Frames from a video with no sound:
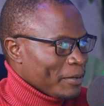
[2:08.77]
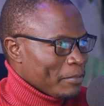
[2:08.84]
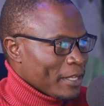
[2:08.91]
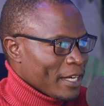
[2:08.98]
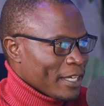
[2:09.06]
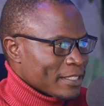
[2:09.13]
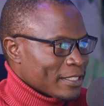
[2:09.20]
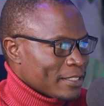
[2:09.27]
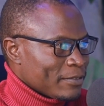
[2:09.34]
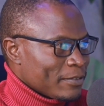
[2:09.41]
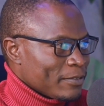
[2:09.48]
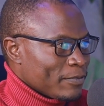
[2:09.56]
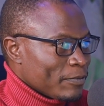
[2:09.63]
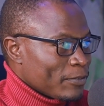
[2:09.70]
the
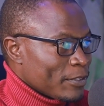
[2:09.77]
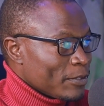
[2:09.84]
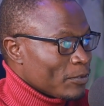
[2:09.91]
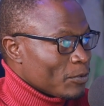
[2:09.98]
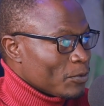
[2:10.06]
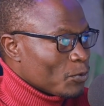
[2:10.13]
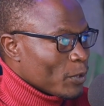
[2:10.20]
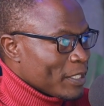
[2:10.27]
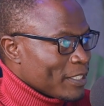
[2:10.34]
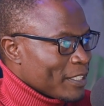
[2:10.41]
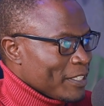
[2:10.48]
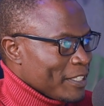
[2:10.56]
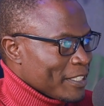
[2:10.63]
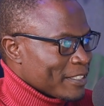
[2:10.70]
last 15 to
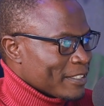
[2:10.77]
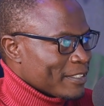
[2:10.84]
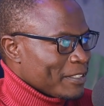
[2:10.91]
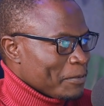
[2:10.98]
20 years.